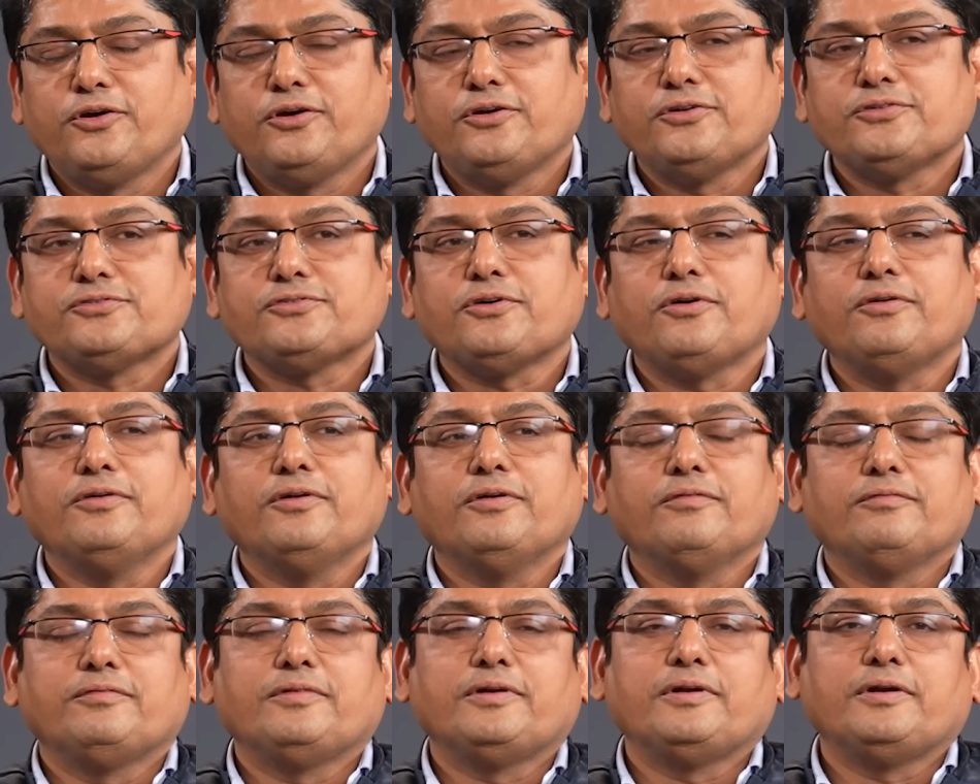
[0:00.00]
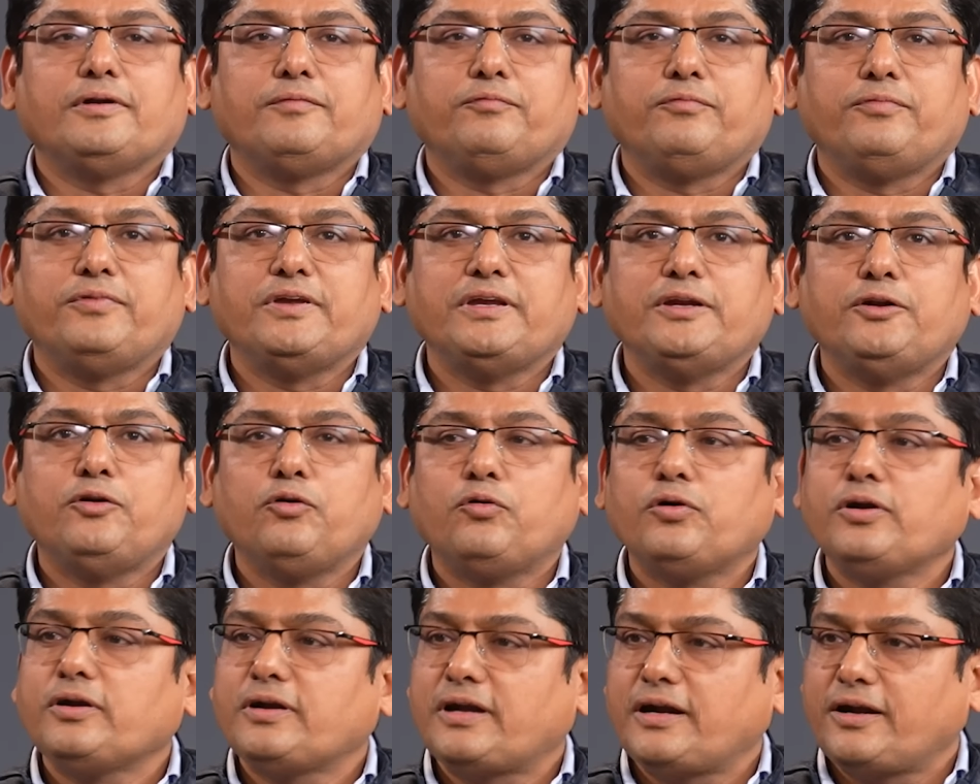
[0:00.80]
So we
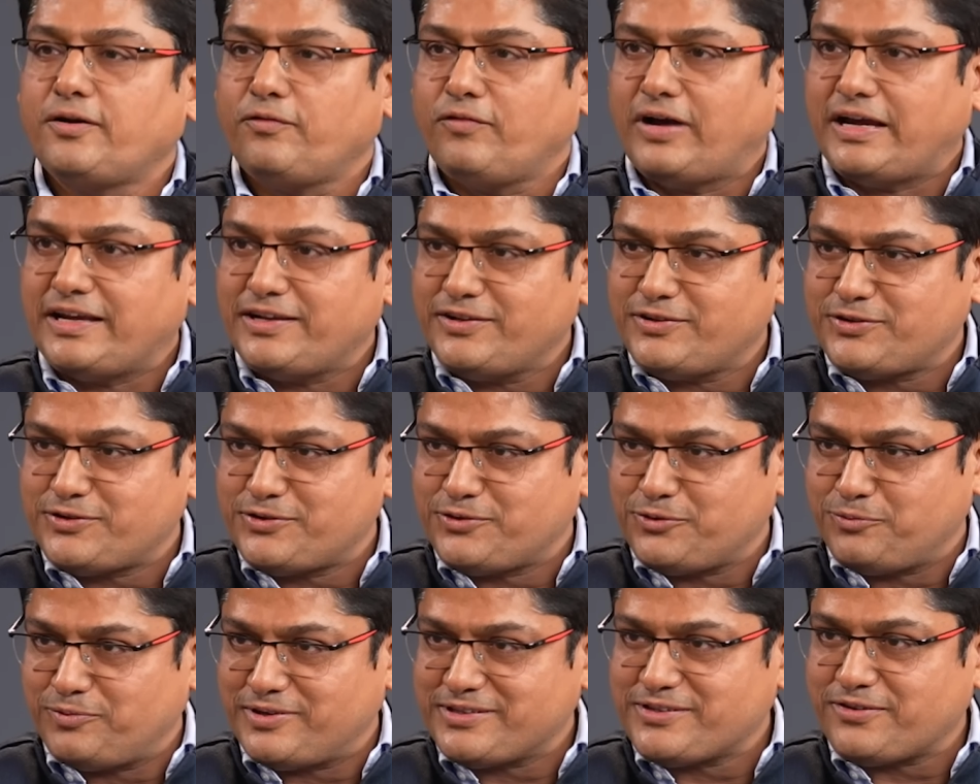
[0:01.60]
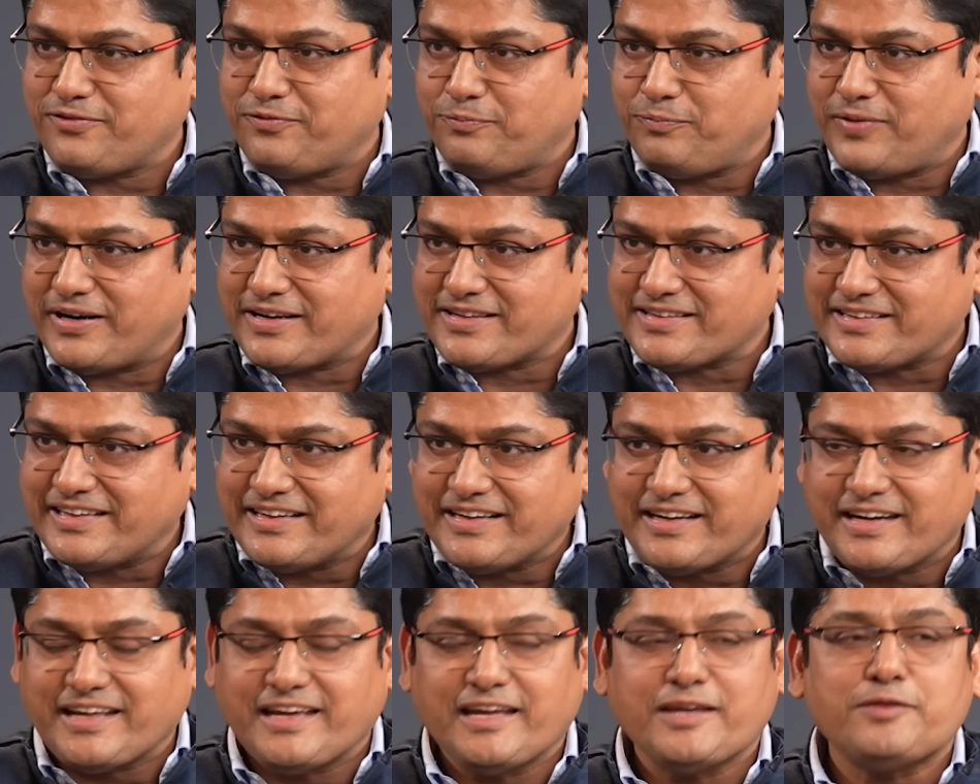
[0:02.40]
don't advise too much of
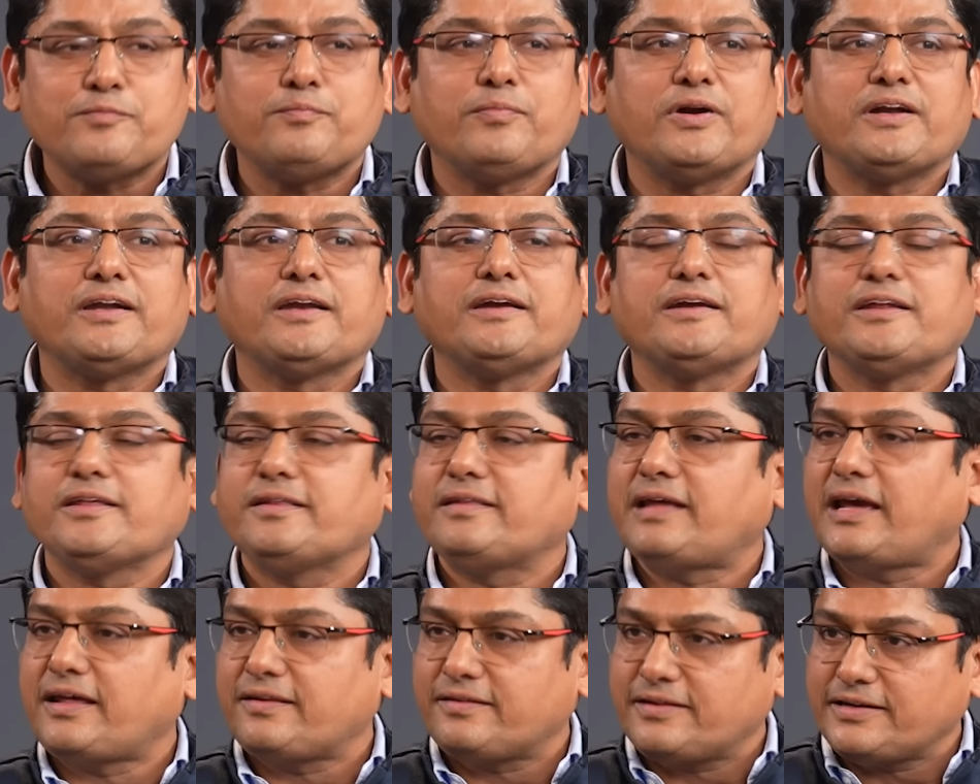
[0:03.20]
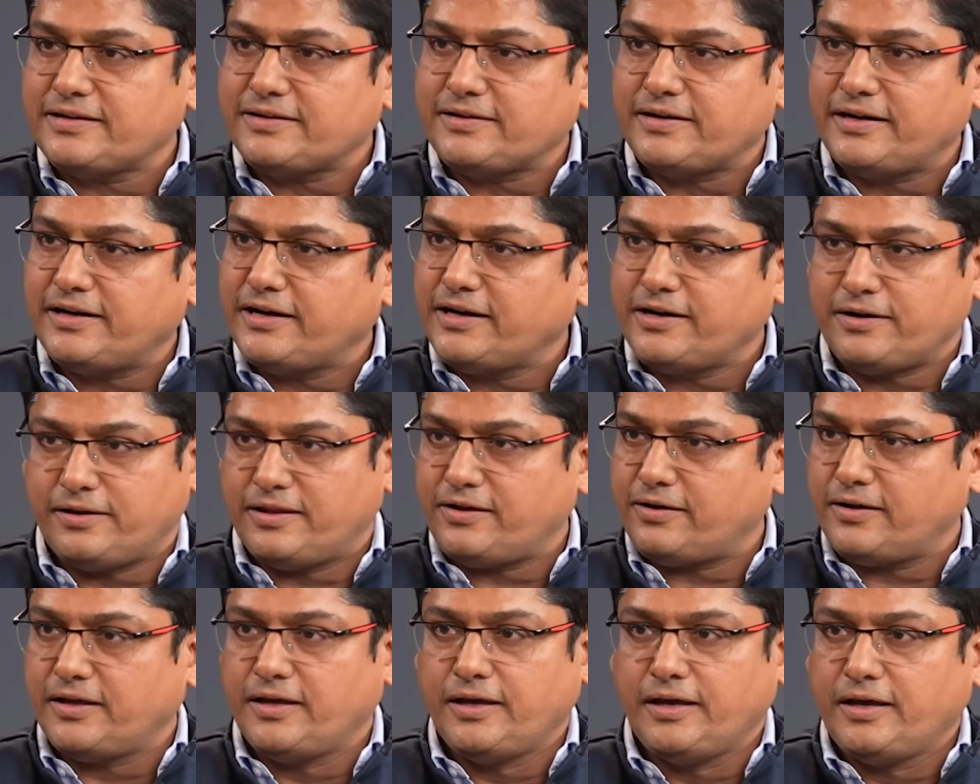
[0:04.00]
percentage, but it is, as I
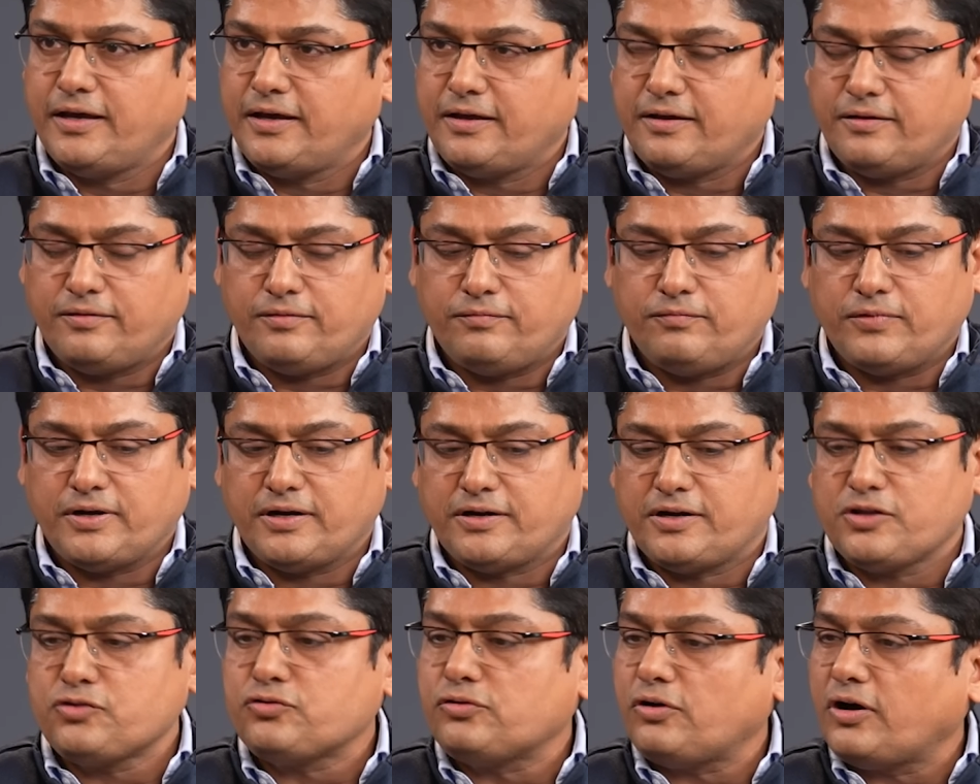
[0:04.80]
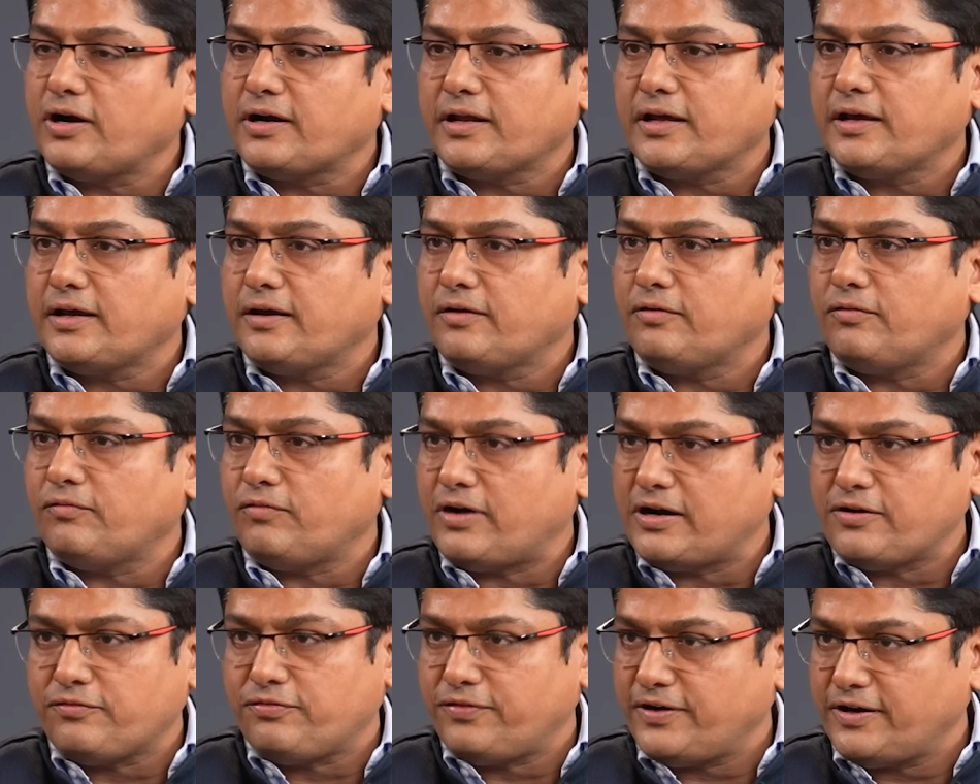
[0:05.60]
said, it is not a
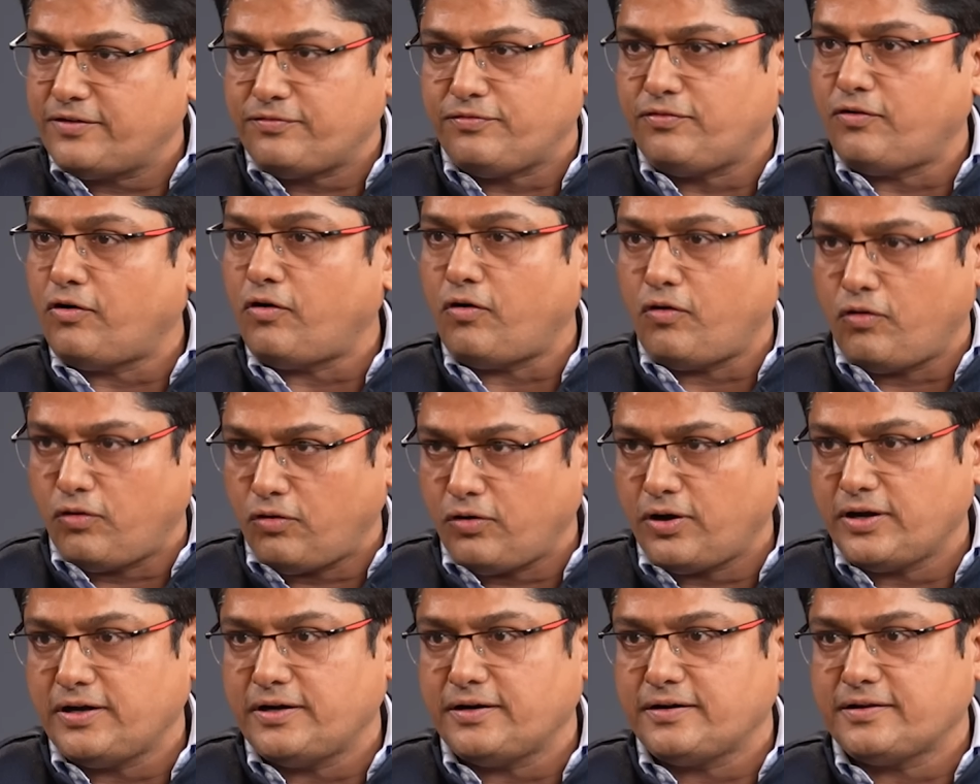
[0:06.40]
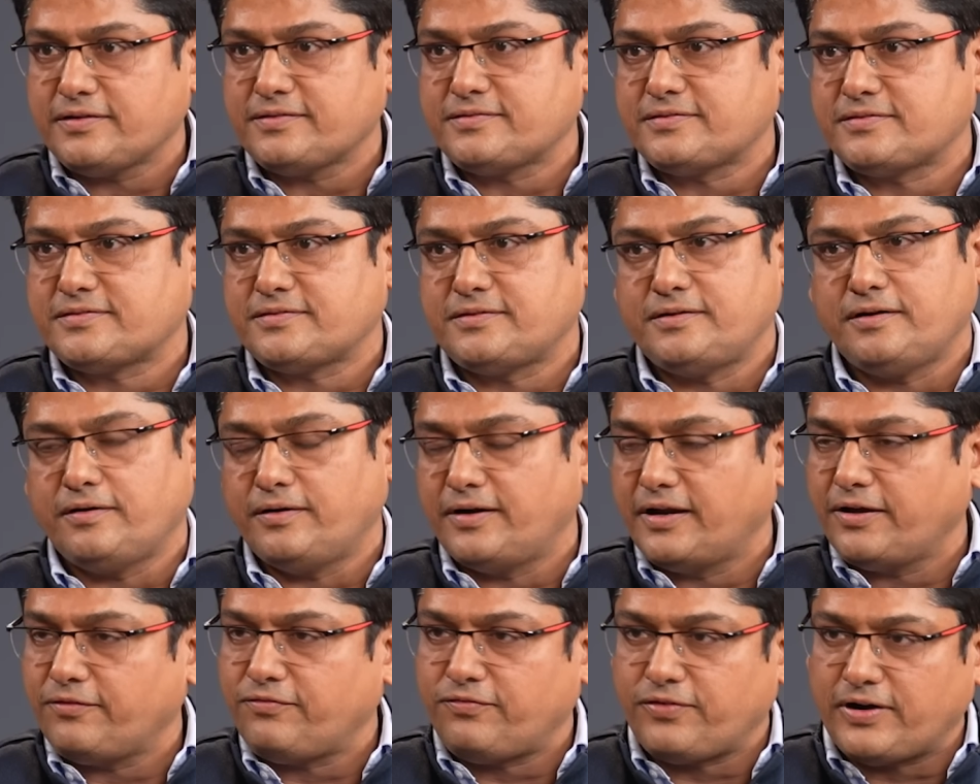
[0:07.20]
one fit for all. It is
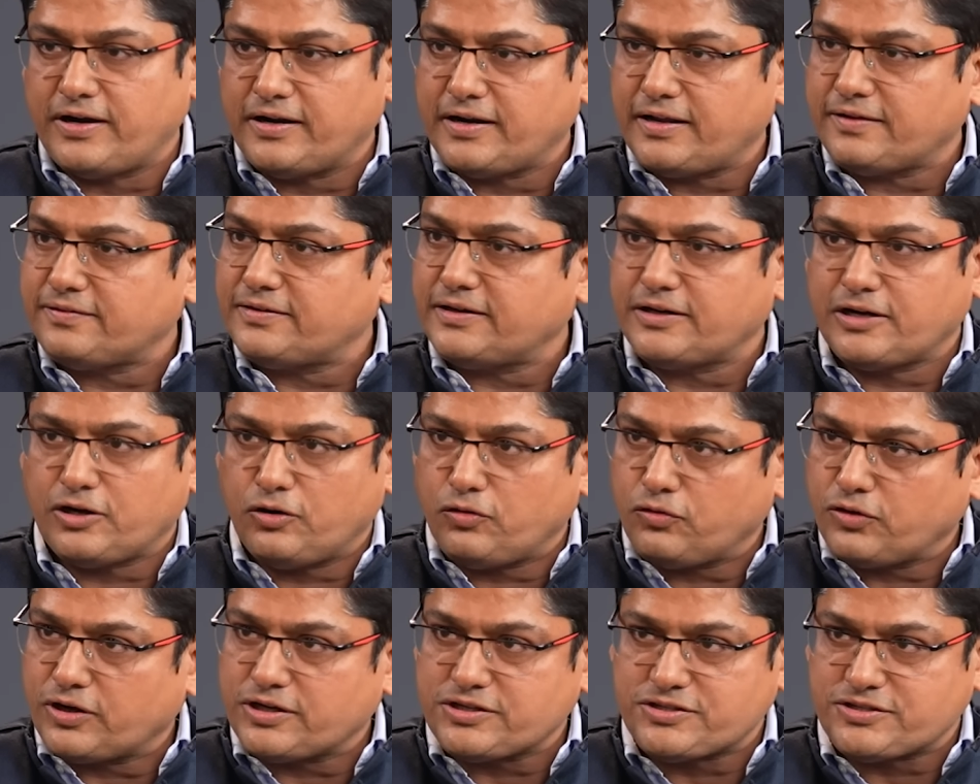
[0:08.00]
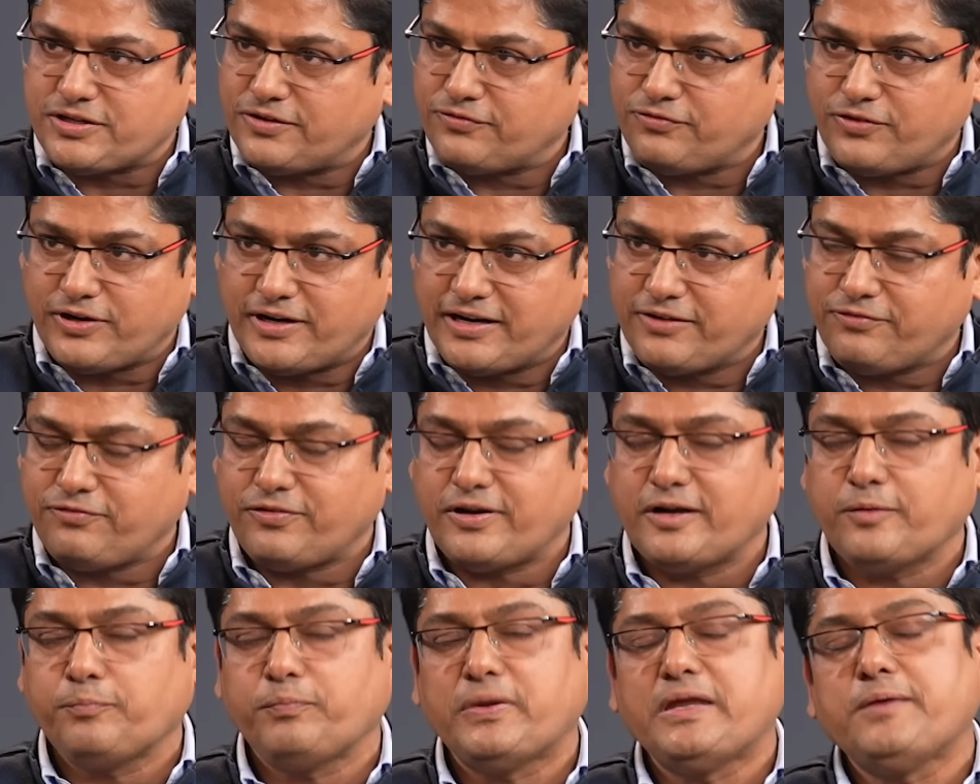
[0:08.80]
different asset allocation for
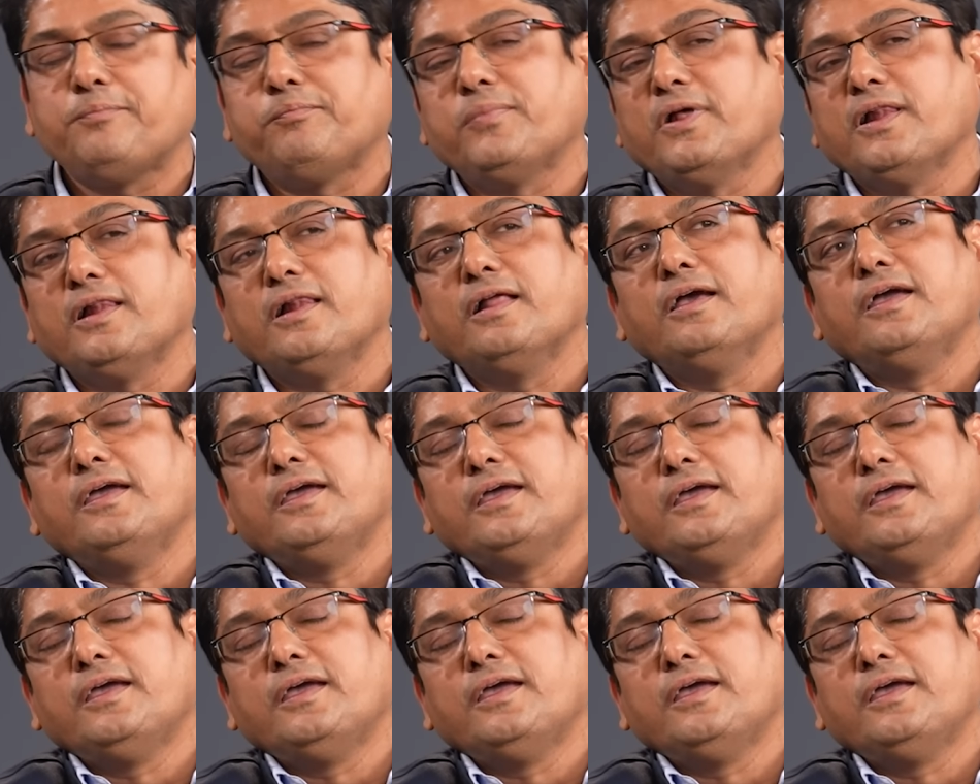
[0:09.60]
different people.